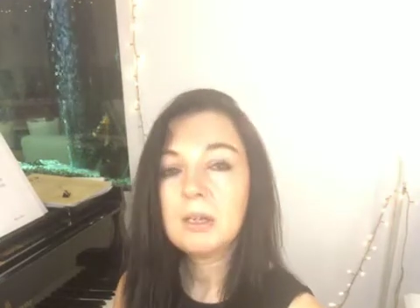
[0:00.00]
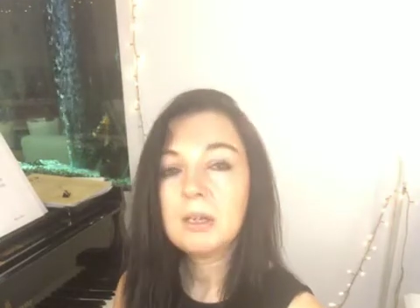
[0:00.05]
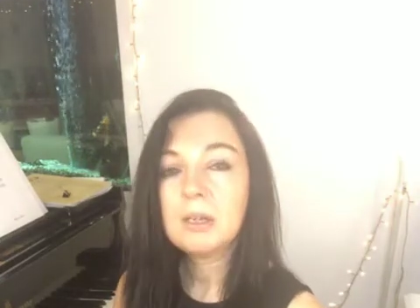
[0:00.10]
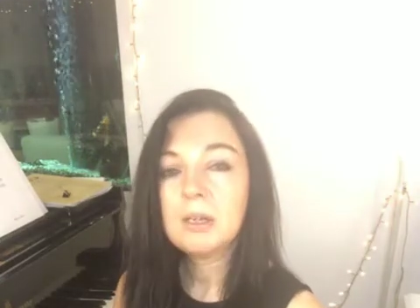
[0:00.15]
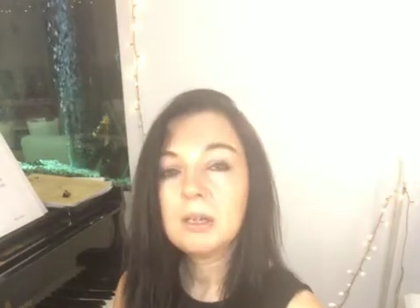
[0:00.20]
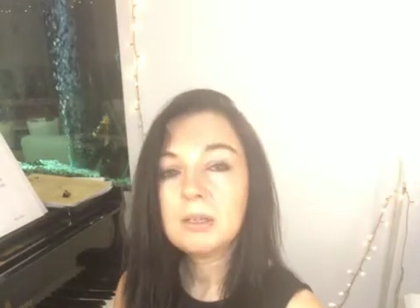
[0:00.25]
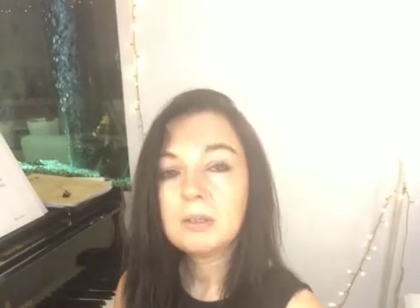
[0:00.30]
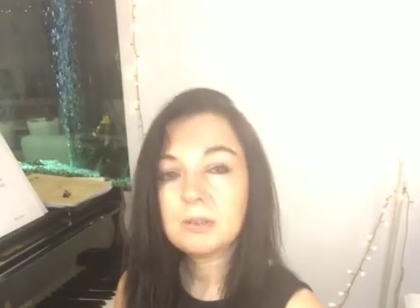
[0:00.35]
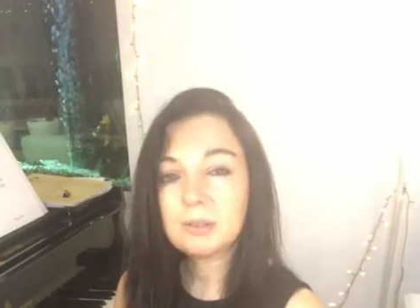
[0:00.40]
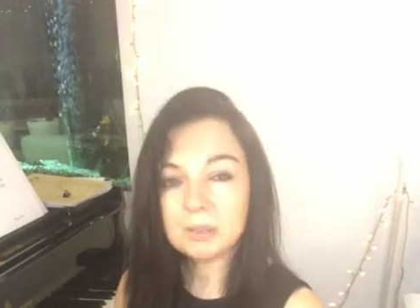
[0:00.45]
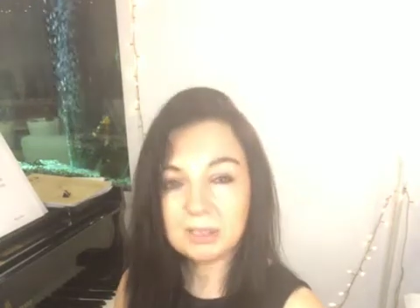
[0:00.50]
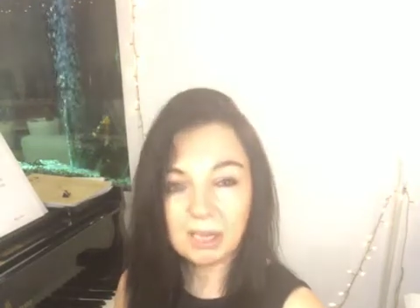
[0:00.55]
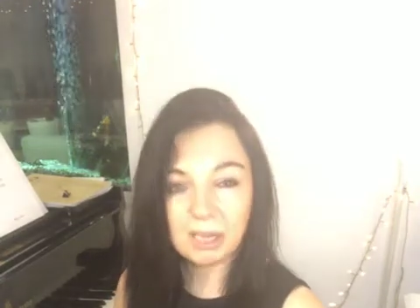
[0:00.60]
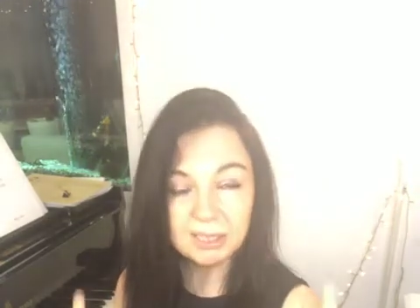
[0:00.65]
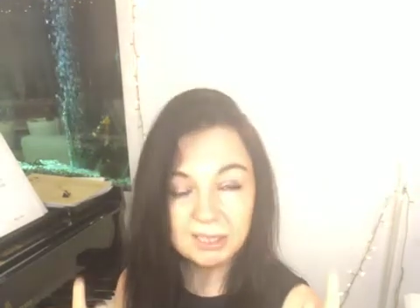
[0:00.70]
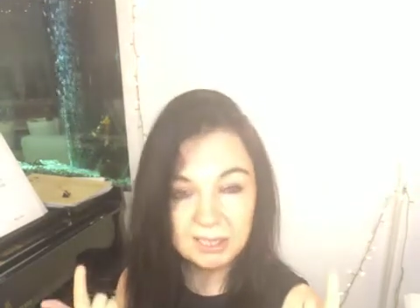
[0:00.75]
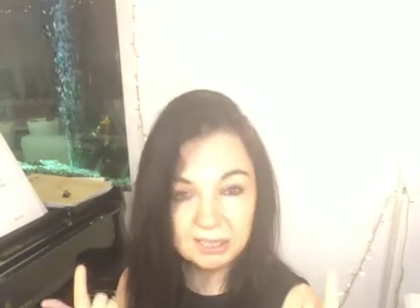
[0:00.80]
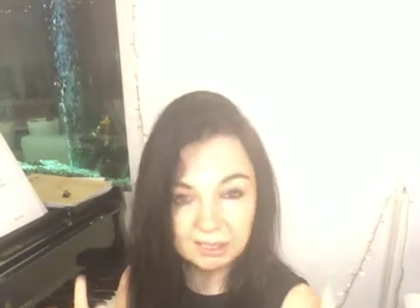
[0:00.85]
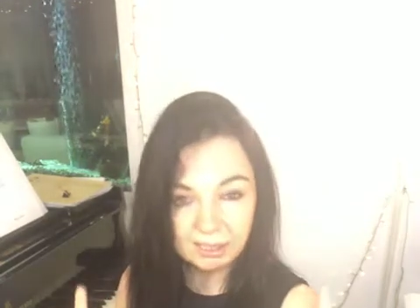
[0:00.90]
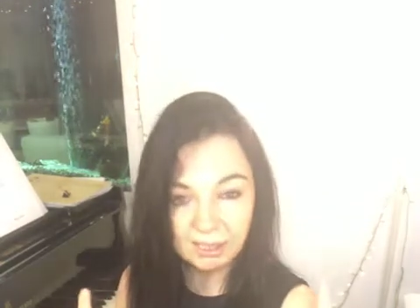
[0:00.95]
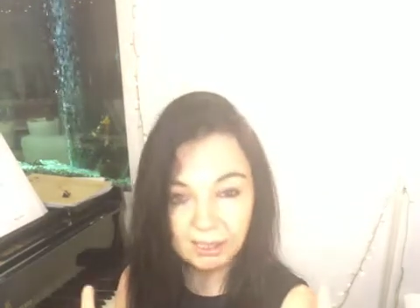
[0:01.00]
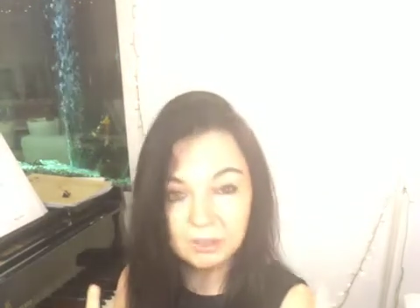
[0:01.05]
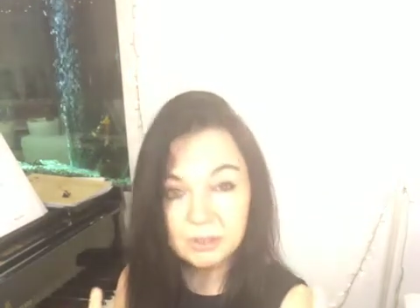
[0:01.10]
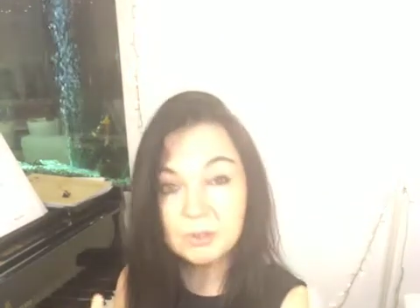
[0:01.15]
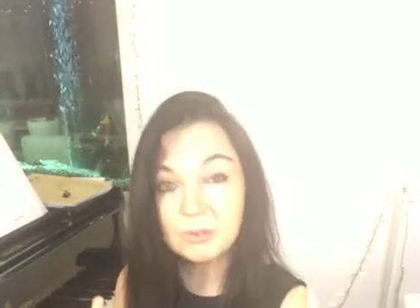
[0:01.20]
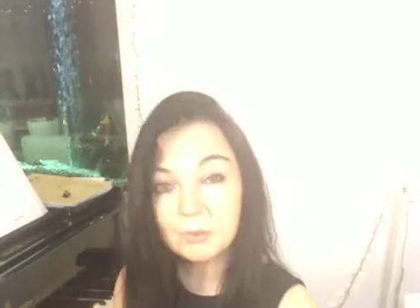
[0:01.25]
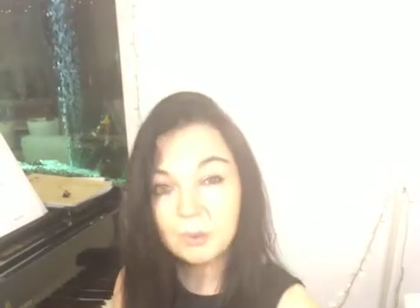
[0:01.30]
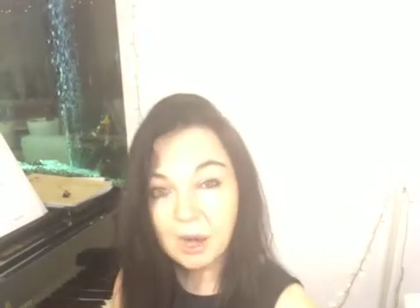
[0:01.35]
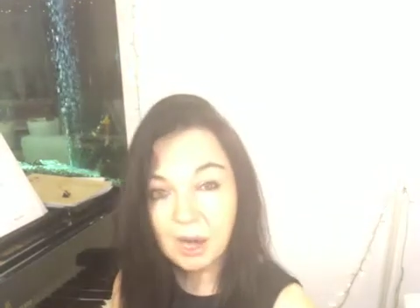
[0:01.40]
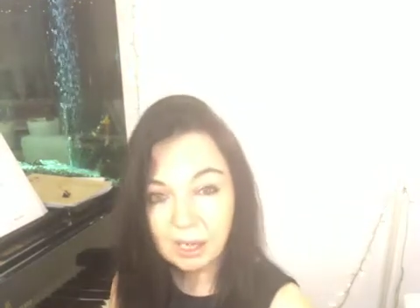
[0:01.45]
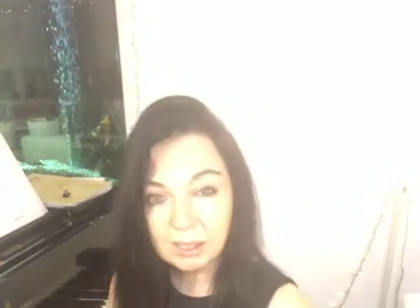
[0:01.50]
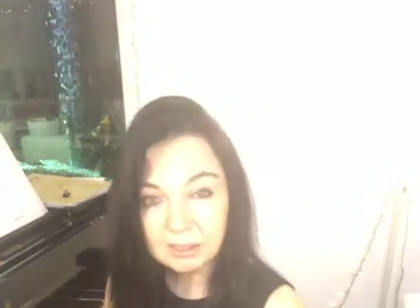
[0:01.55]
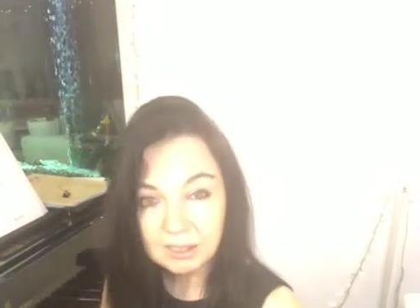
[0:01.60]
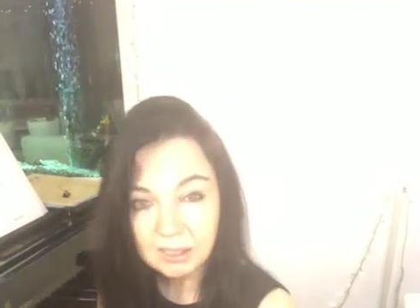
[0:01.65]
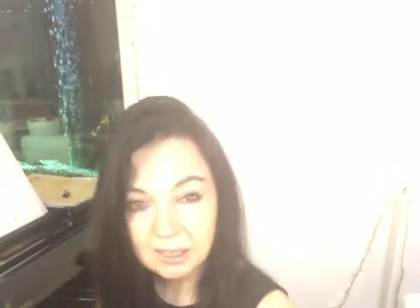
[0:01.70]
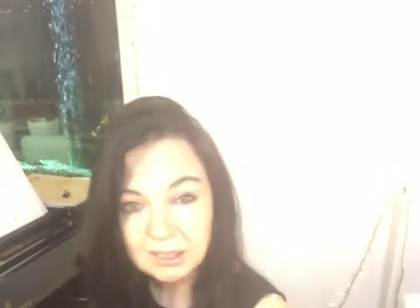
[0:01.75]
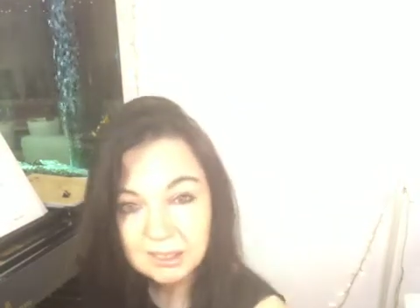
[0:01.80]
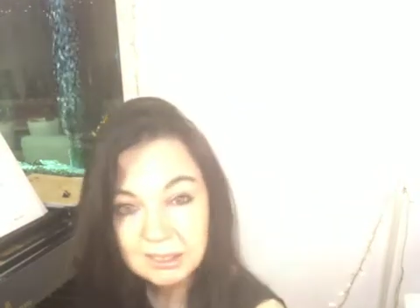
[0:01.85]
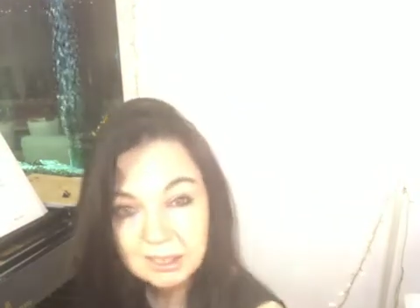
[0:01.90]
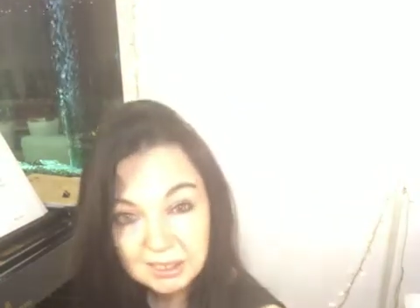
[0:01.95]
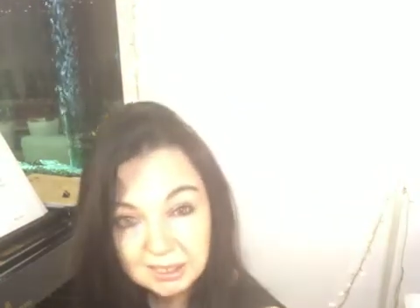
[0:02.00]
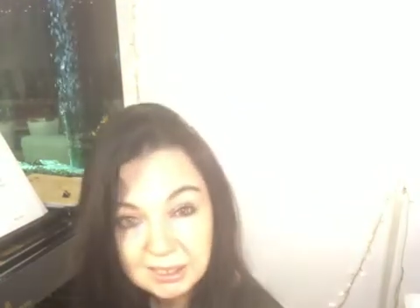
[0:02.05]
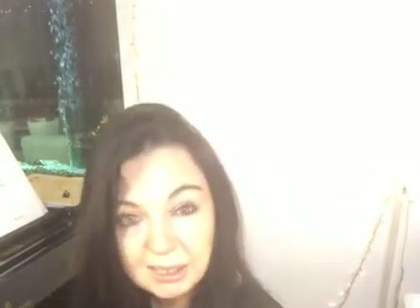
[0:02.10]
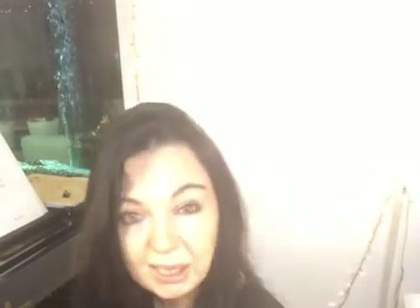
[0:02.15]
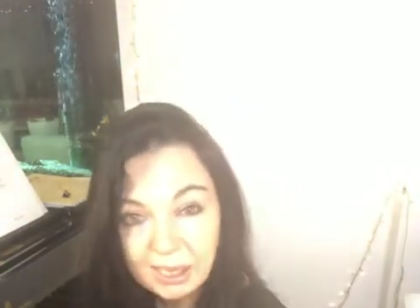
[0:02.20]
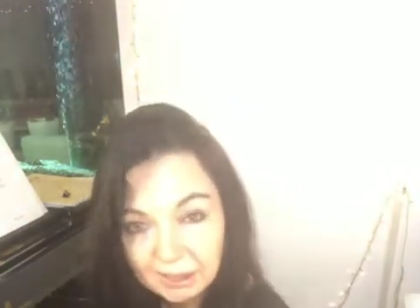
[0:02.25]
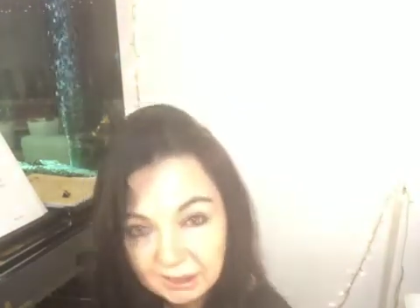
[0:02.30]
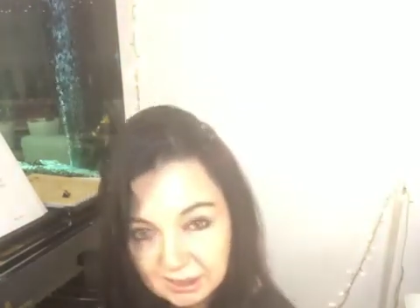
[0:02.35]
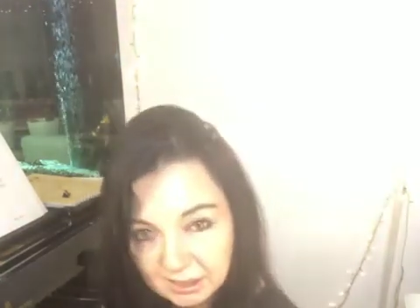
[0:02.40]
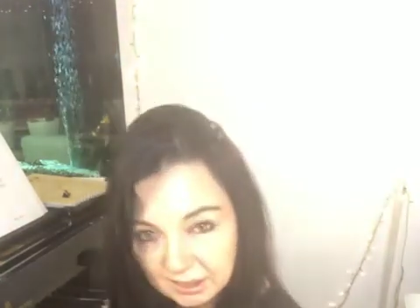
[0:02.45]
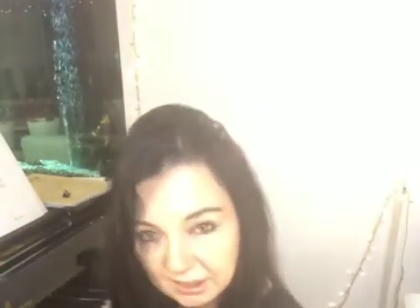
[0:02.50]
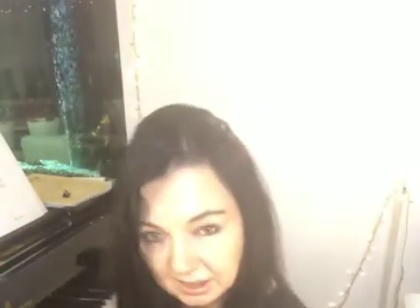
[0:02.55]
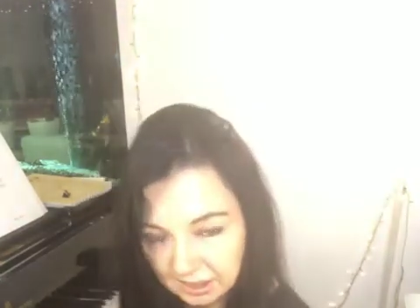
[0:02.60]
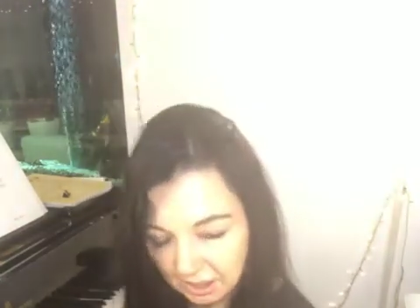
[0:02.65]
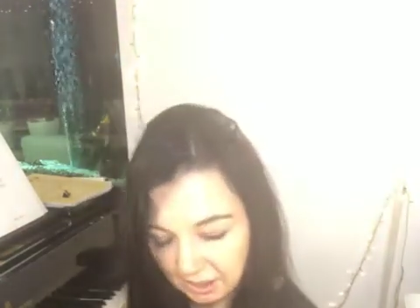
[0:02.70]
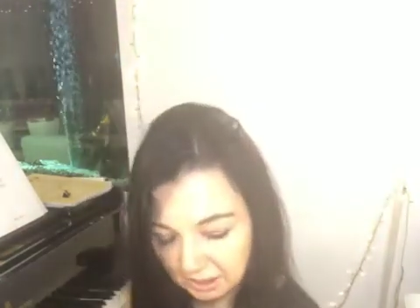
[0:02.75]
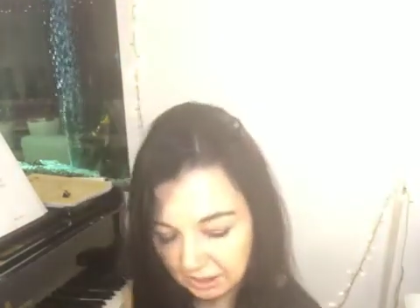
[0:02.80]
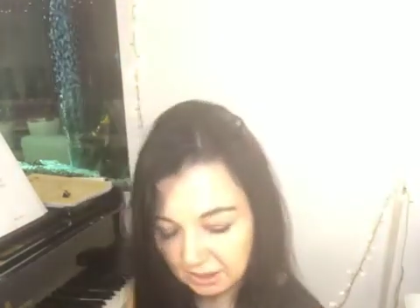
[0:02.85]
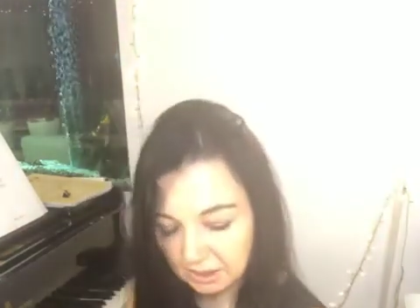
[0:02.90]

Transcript: So that's stage 1 in this exercise.